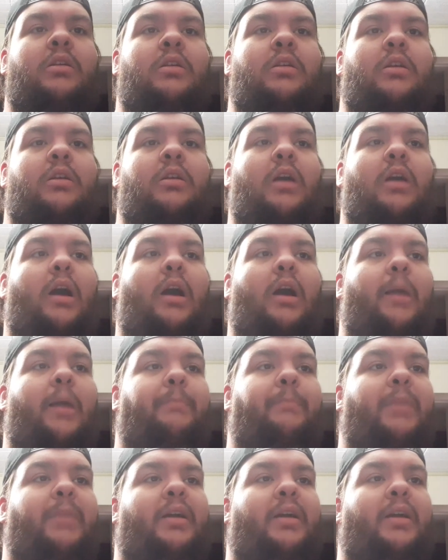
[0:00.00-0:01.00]
Um,
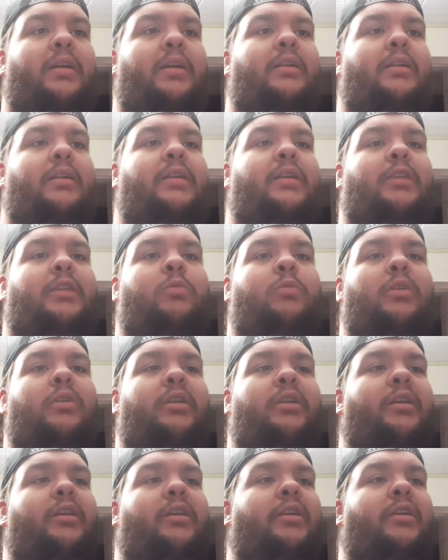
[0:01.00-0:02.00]
next one
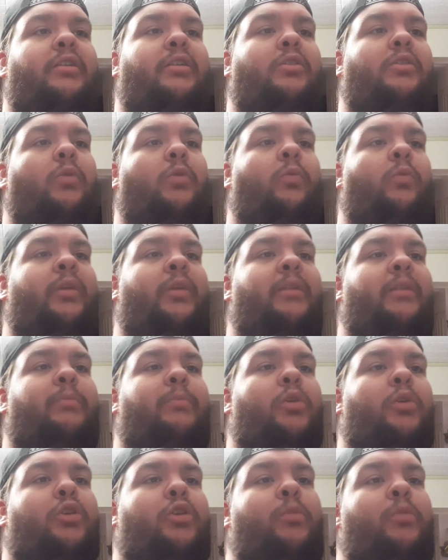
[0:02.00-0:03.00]
is read a book
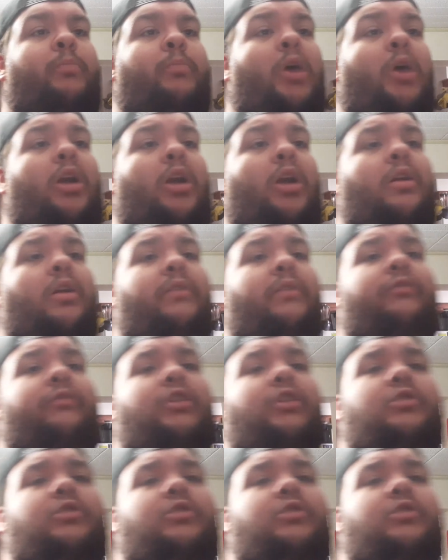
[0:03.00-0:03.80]
you bought on a friend's